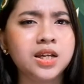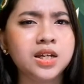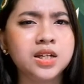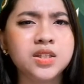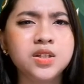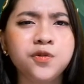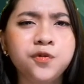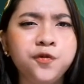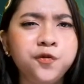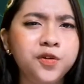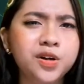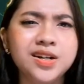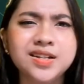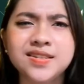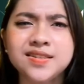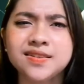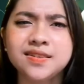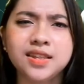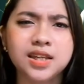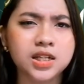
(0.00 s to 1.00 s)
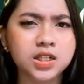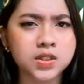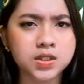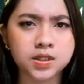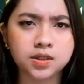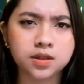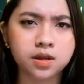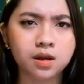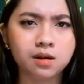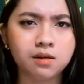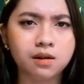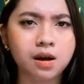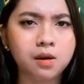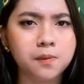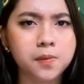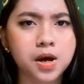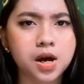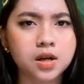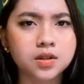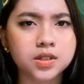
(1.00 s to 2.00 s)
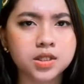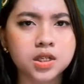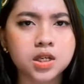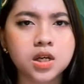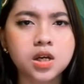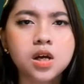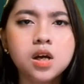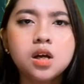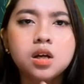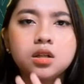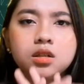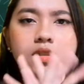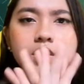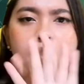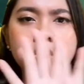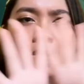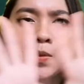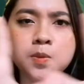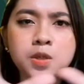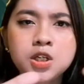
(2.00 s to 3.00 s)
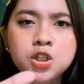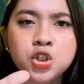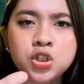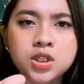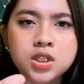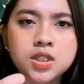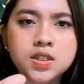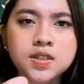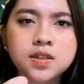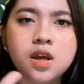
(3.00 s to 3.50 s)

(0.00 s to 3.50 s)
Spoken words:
The first thing to know about the species